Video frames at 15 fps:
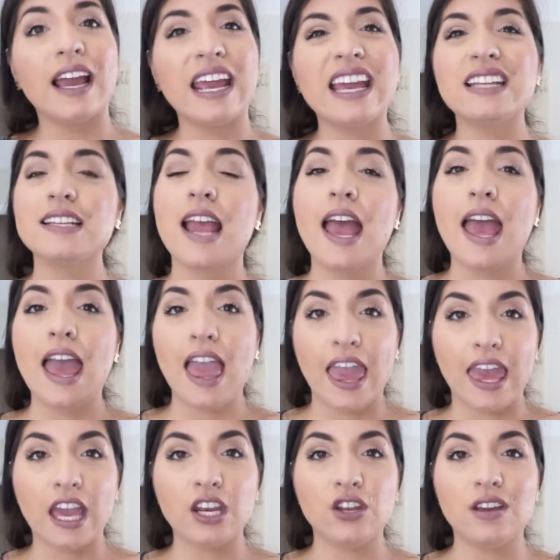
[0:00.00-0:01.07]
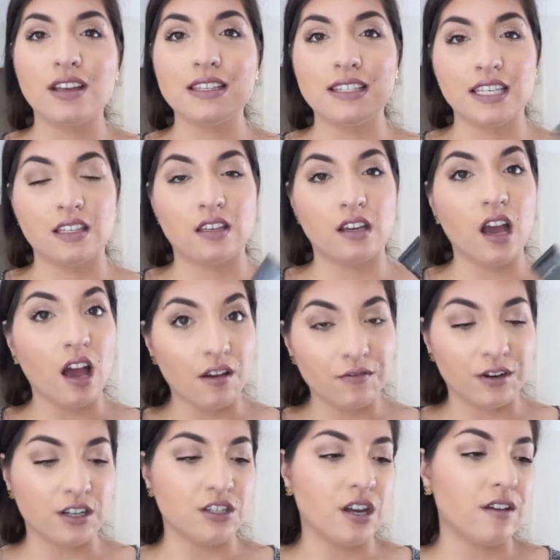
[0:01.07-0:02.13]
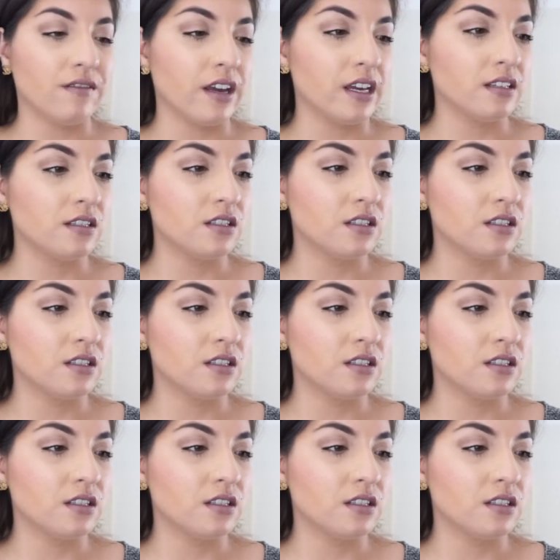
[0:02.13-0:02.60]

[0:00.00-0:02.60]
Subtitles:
it and you can see the coverage of it.